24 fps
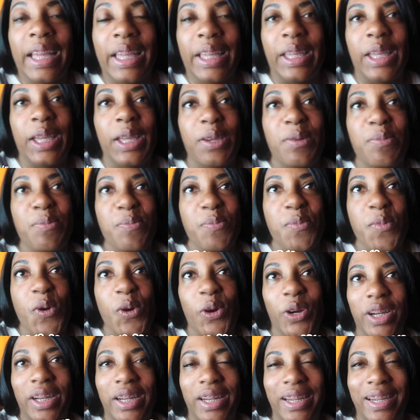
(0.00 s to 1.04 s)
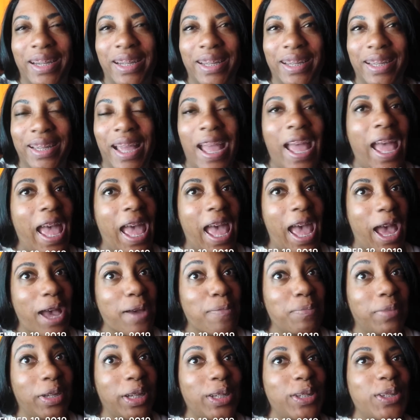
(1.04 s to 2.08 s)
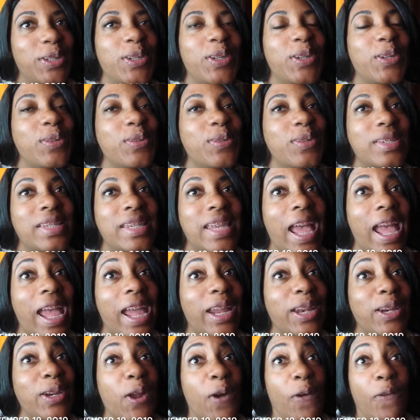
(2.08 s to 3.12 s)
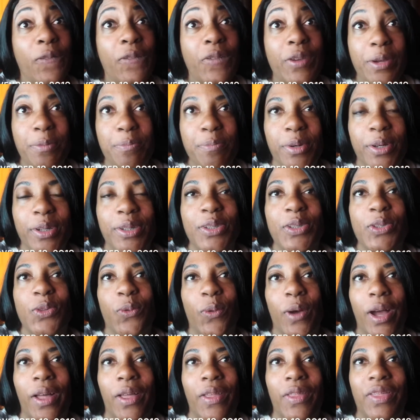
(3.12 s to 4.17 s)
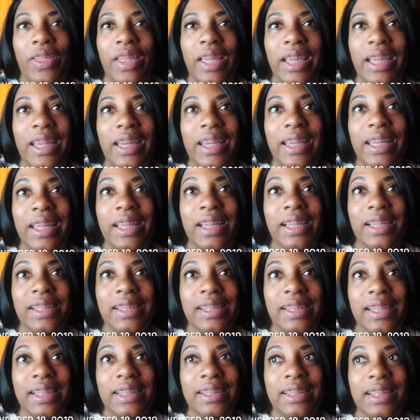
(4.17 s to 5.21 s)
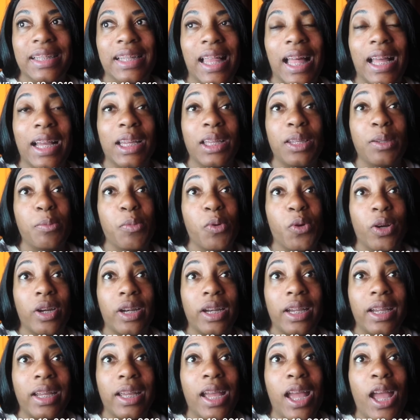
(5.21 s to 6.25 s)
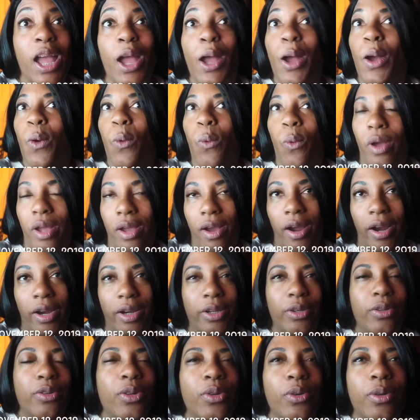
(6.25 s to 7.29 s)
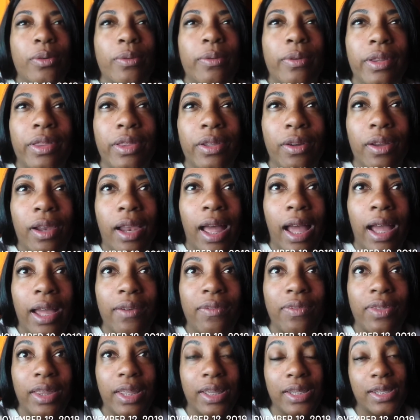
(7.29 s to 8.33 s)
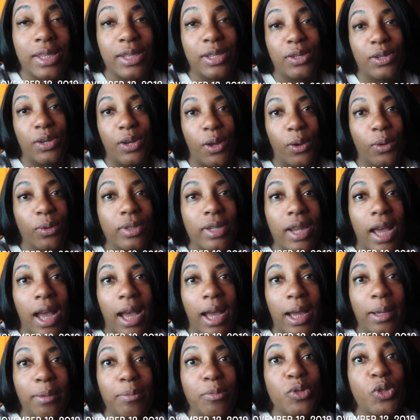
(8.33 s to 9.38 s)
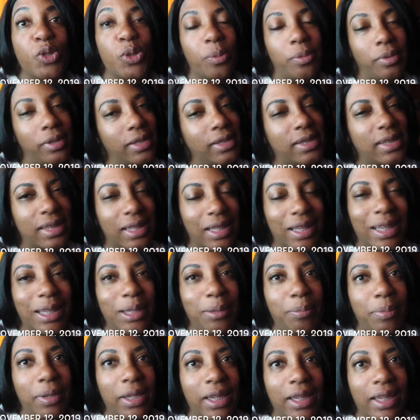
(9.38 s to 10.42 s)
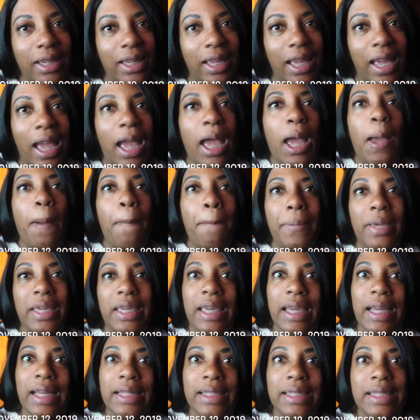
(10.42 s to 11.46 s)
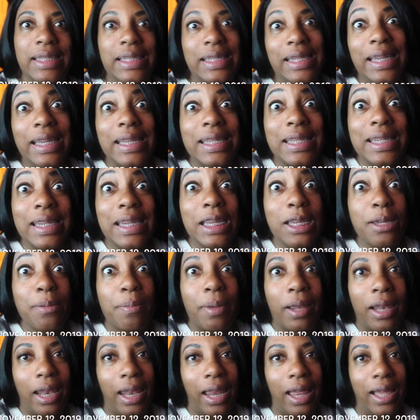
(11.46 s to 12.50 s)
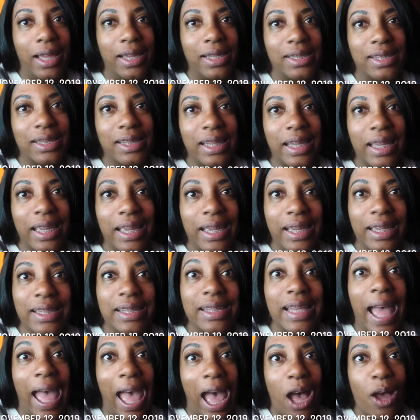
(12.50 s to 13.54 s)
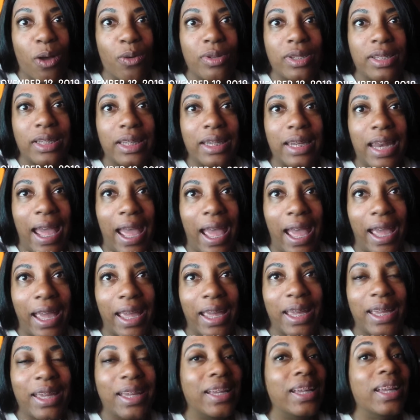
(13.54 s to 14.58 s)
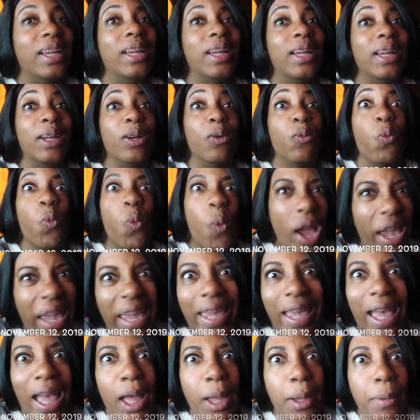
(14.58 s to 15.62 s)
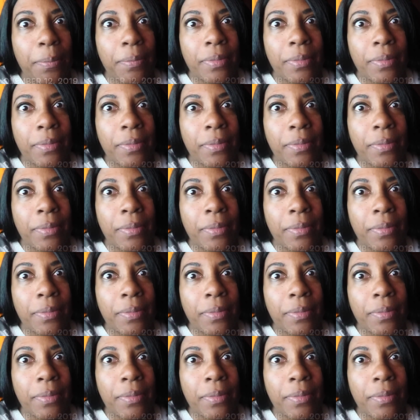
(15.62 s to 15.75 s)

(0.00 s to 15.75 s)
Good morning. Happy Tuesday, November 12th. It is 6 o'clock in the morning. What are you doing with your life? This is no time to be sleepy because Disney Plus is out today. Wake up!